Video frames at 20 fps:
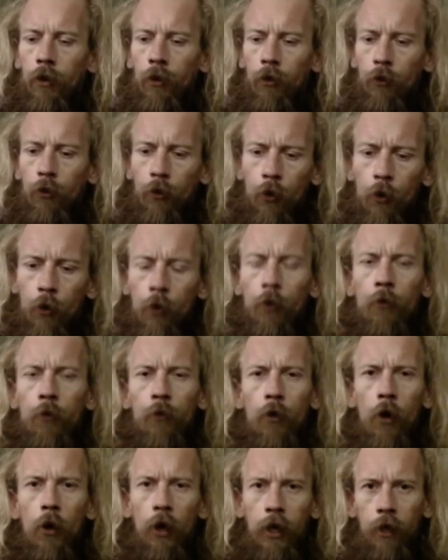you've
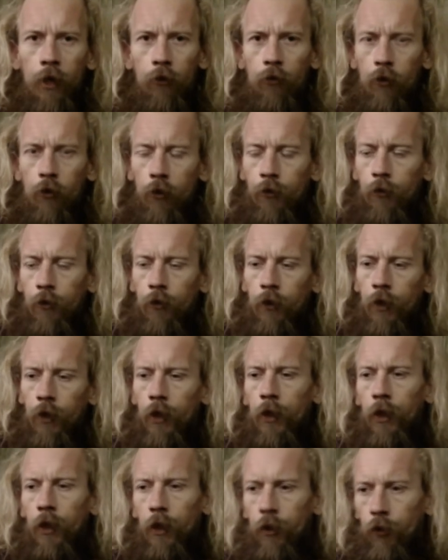got interested
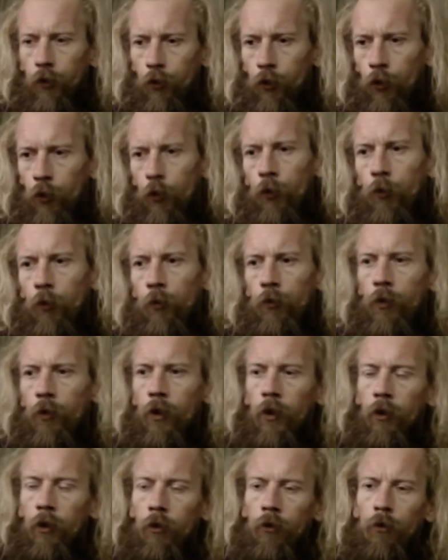in it, you've
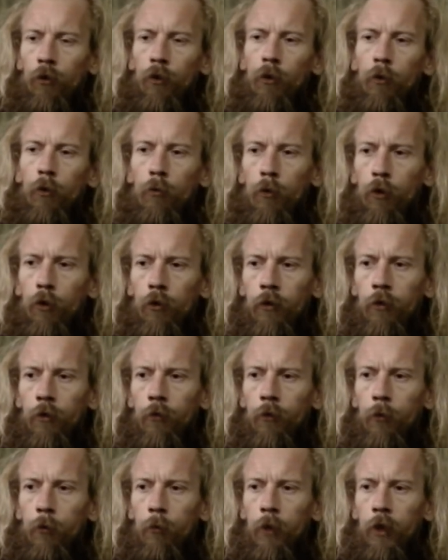sought more
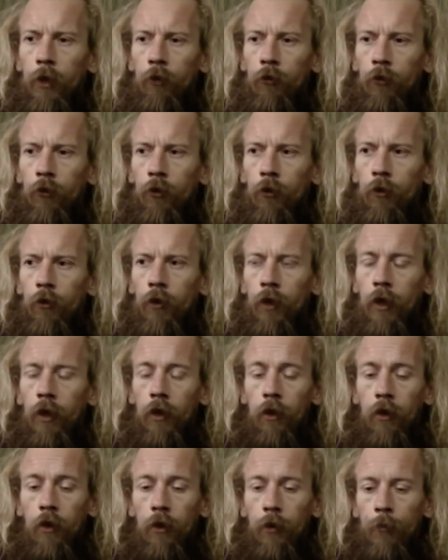information.
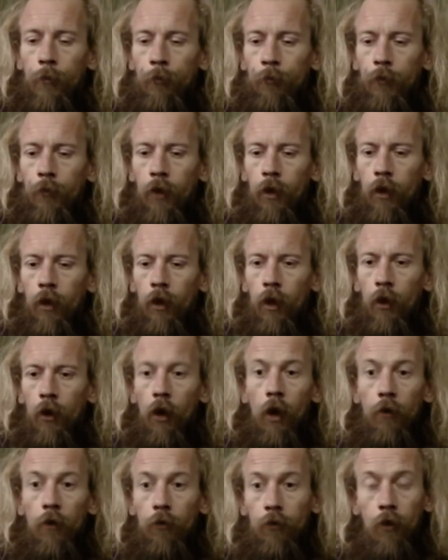And
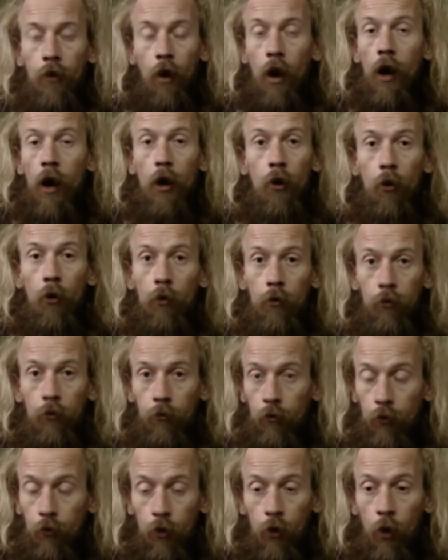I I
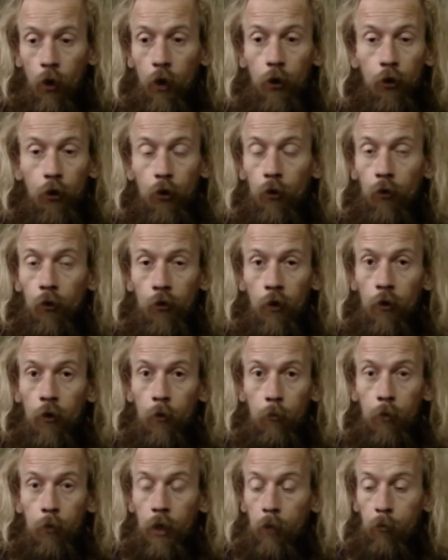you know, I use other
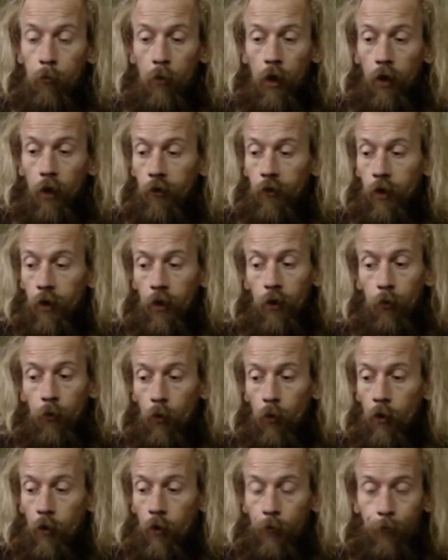people. I tell you
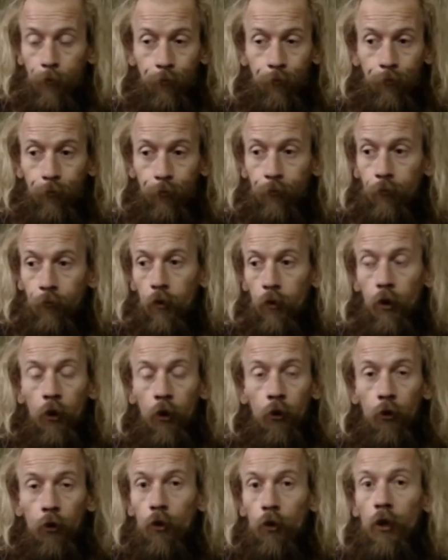what,
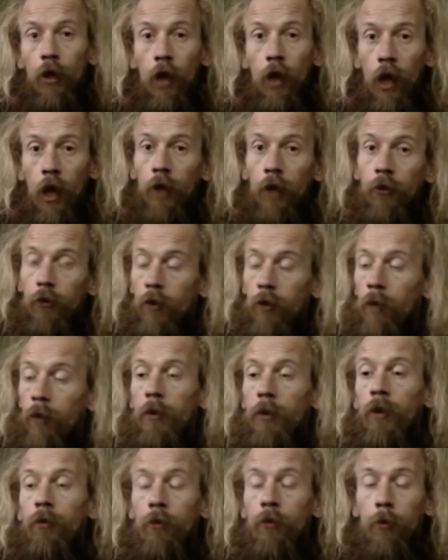you can learn
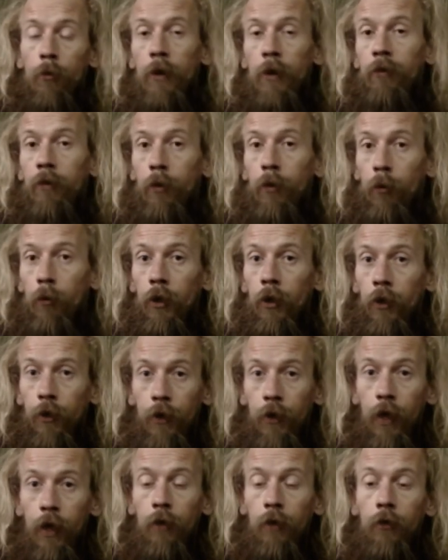something from everyone,
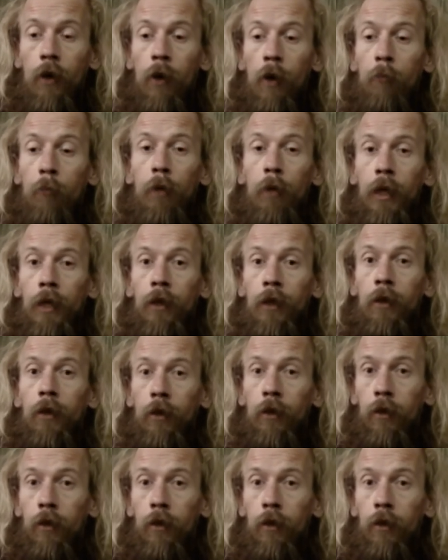and that's humbling.